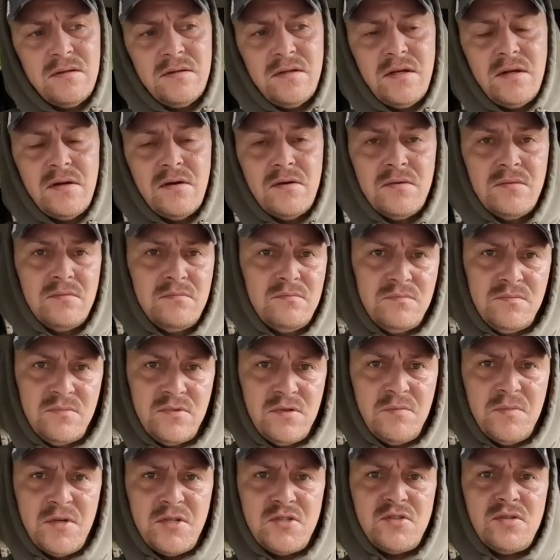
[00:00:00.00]
you know
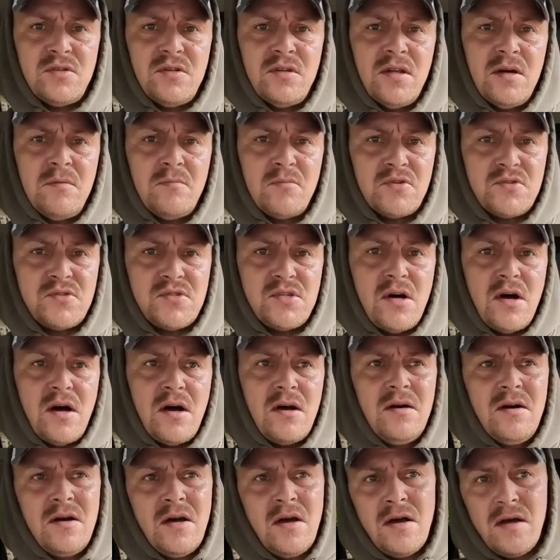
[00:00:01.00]
dimensional lumber
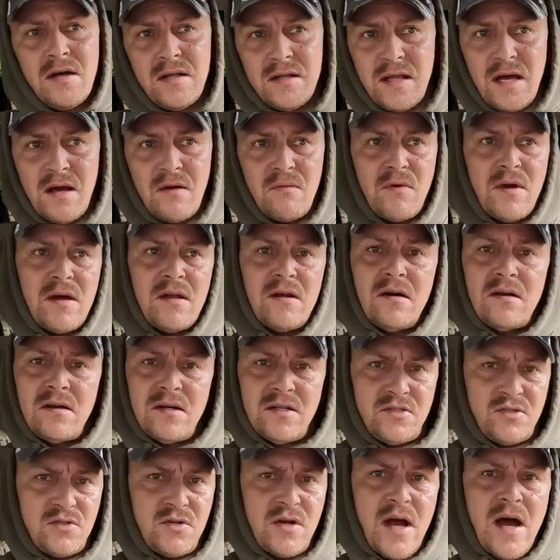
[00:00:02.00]
saw that ran on
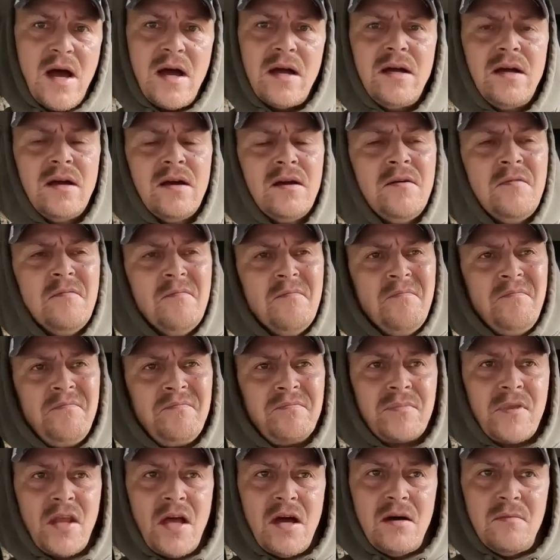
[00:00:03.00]
a track
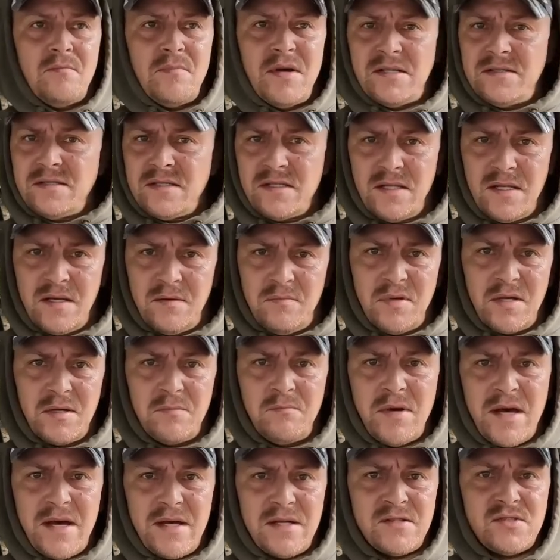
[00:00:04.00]
uh, basically a
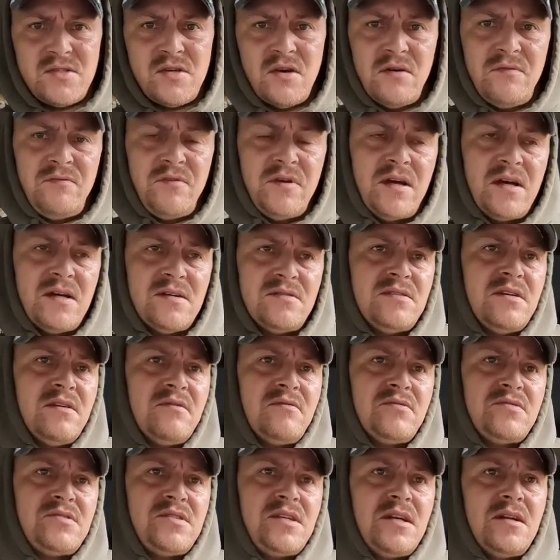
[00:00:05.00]
big band saw if you guys
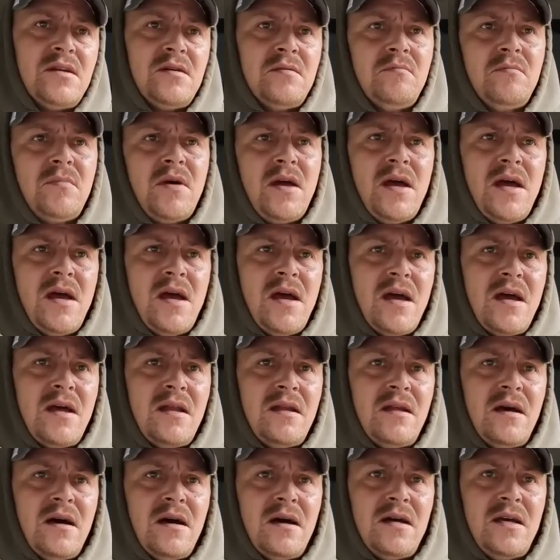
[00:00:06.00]
never seen them
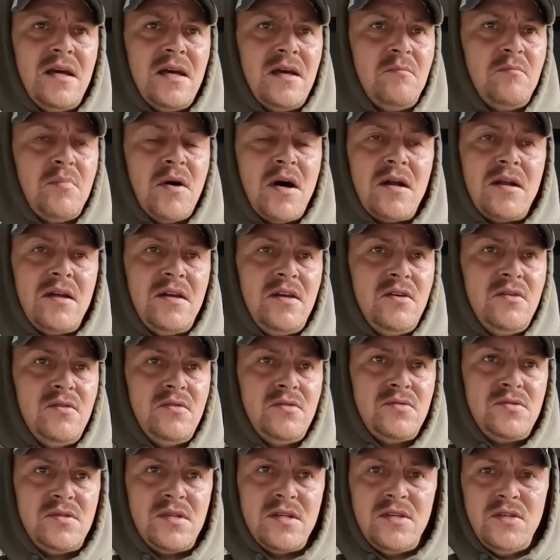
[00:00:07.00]
and uh, he had bought it
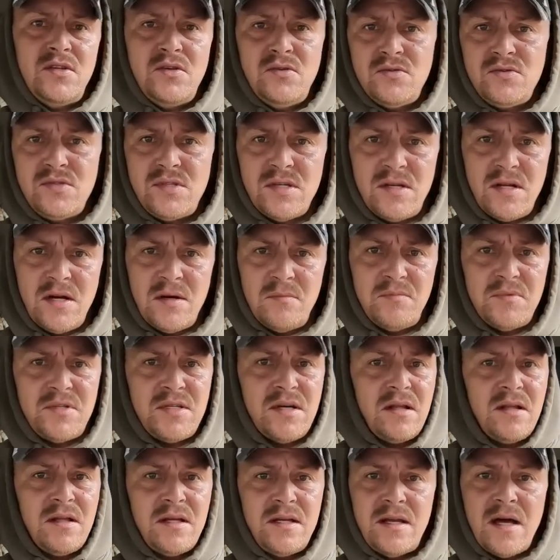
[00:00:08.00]
used and used it up
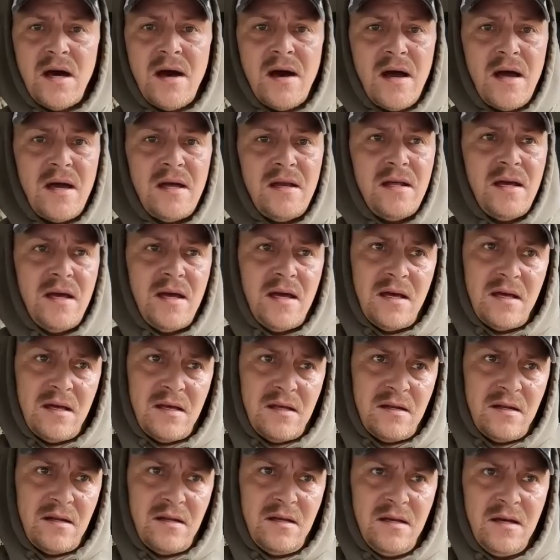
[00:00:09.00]
until it died
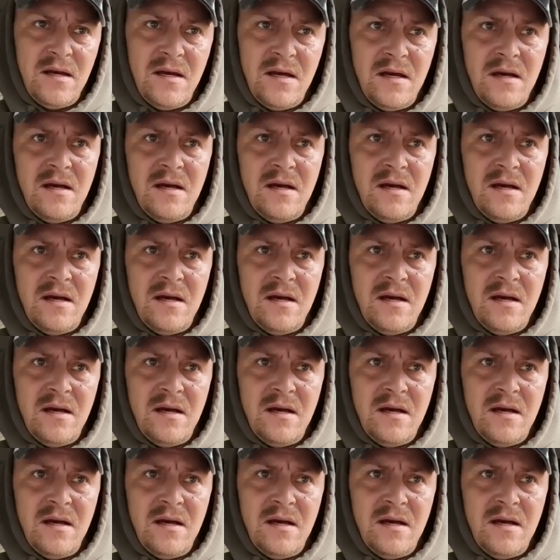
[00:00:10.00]
and